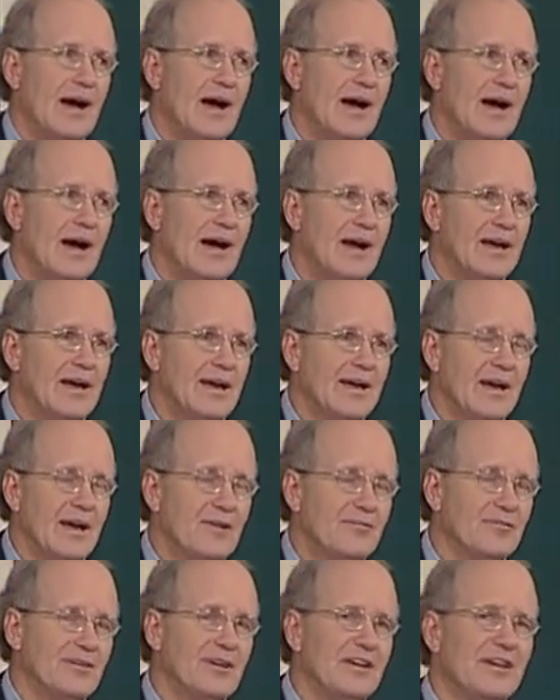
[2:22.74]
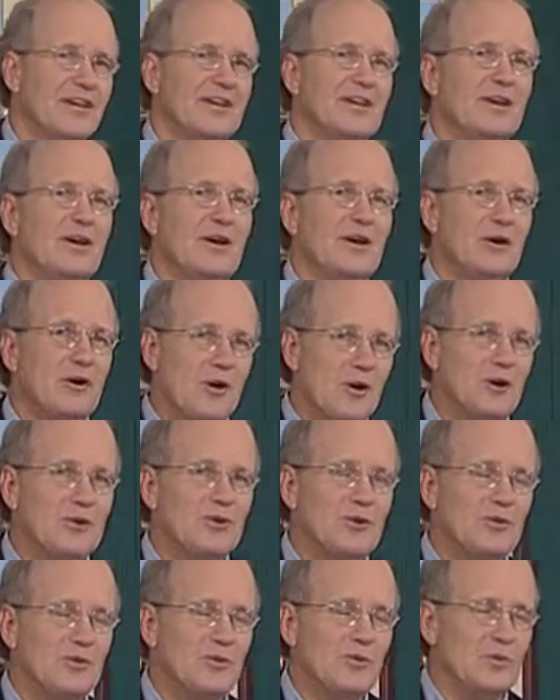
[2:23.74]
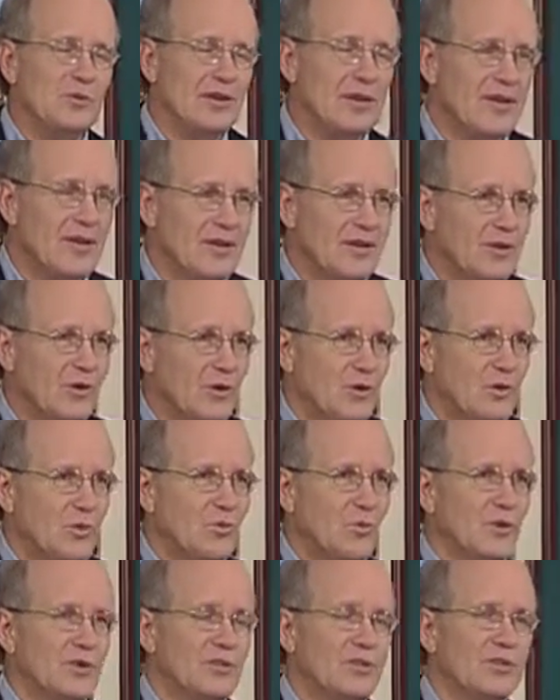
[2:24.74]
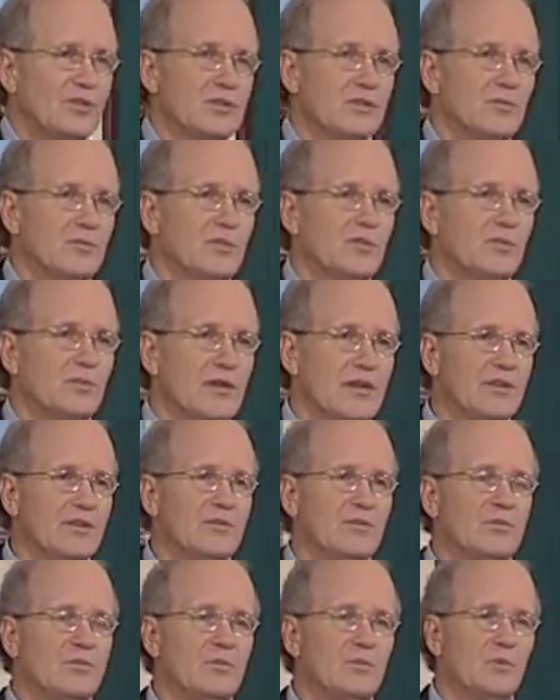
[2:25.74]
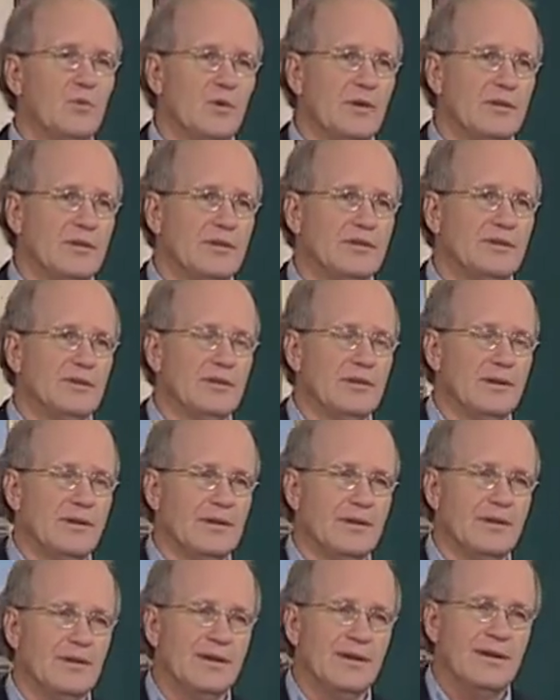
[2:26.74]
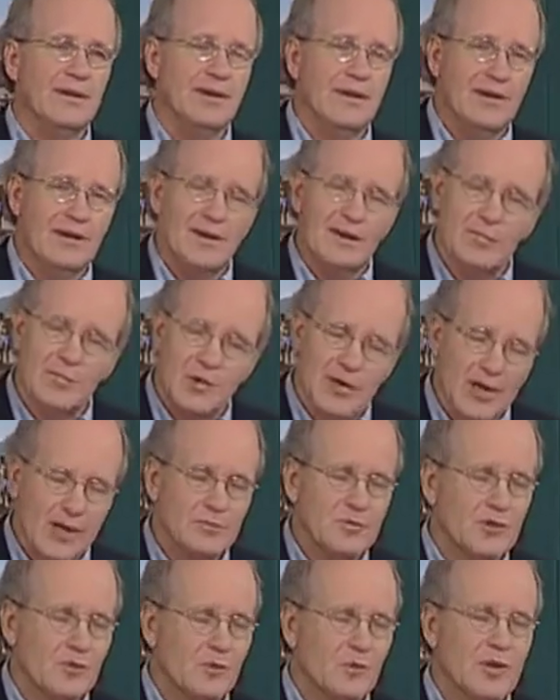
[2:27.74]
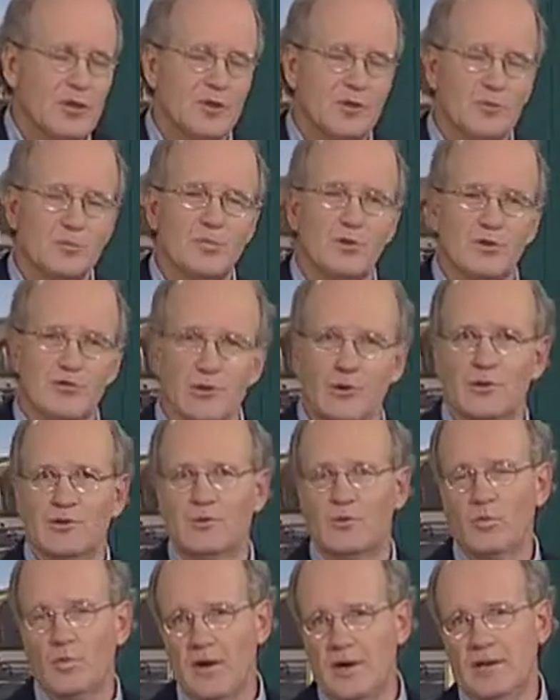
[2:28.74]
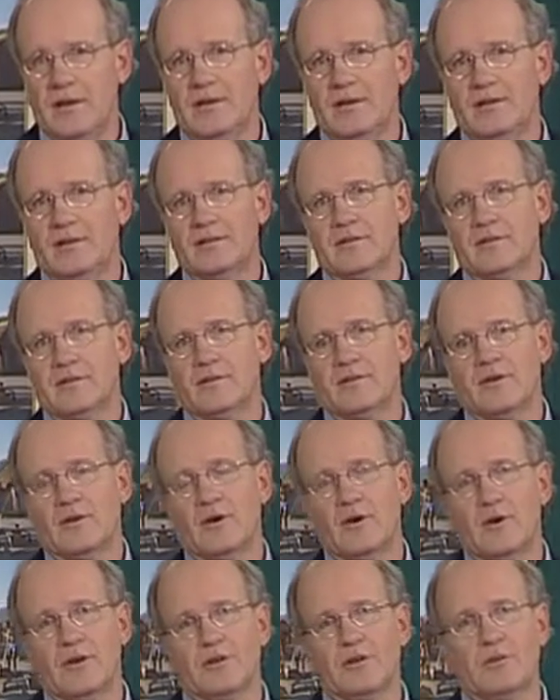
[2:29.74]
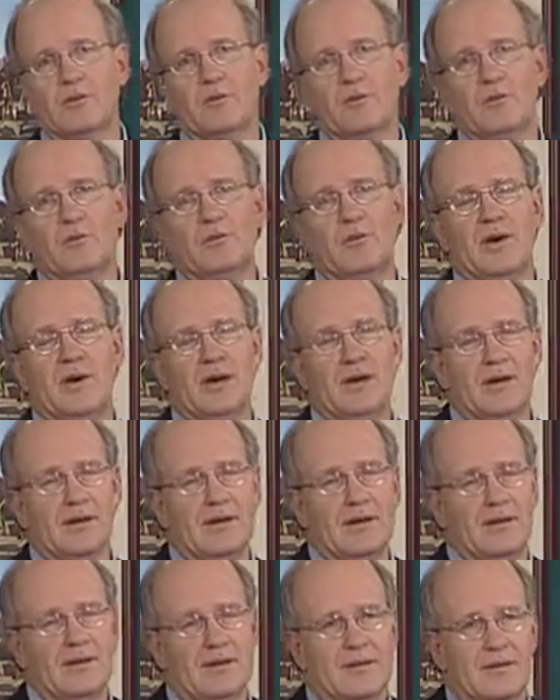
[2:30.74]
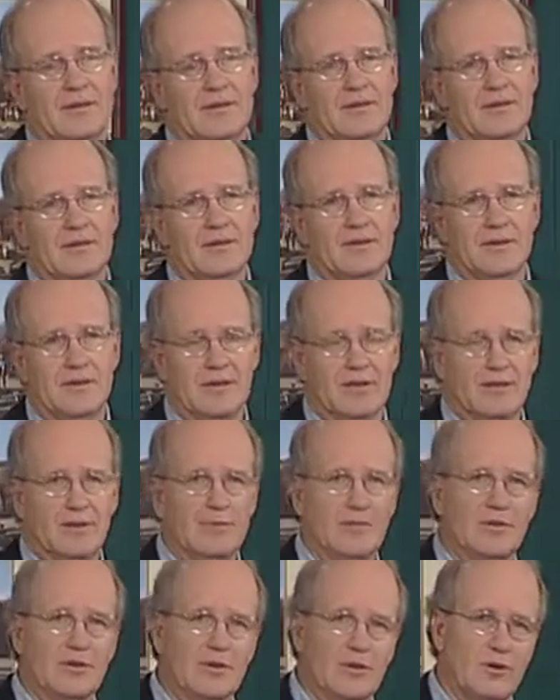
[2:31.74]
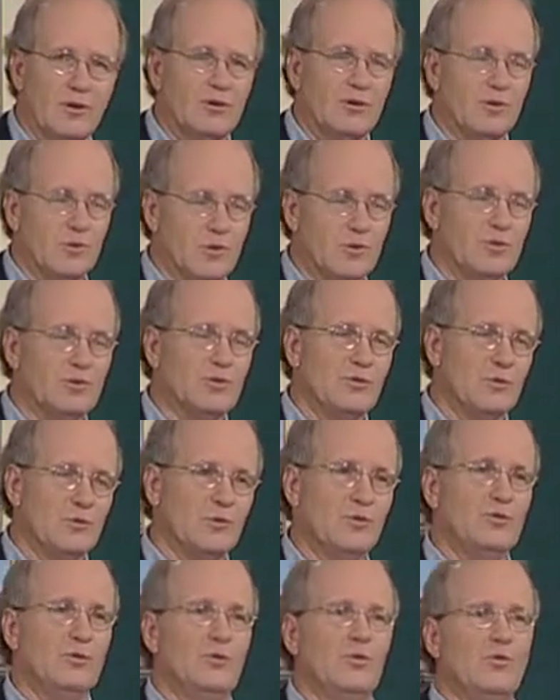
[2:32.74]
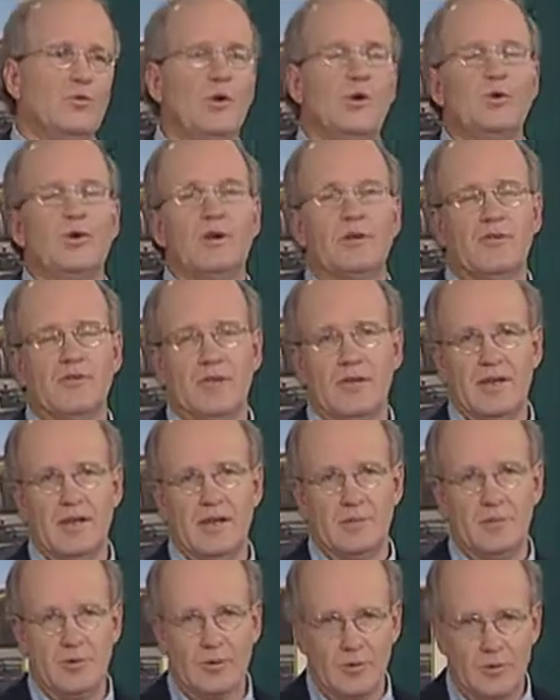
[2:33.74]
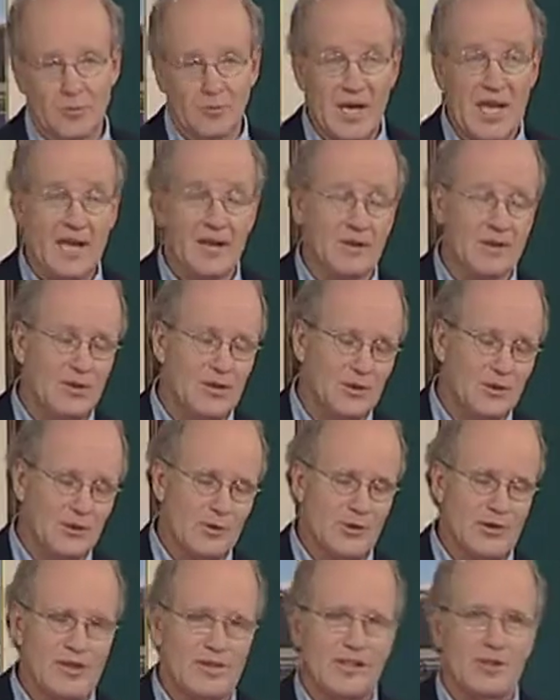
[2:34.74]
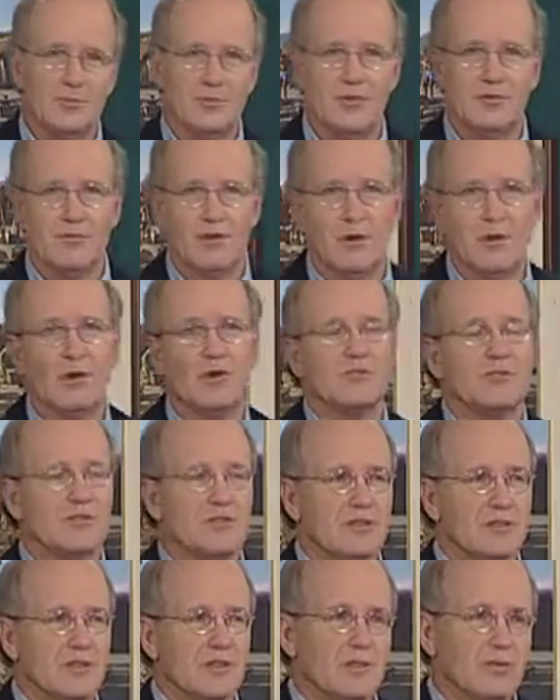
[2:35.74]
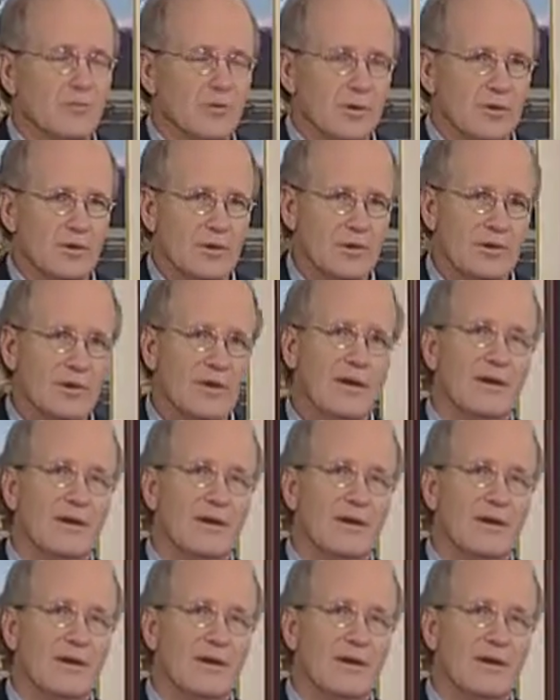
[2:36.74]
I have a cartoon at home which makes this point perhaps in a rather perverse way. It's a cartoon by the cartoonist who wrote under the name, or penned under the name of Larson, and wrote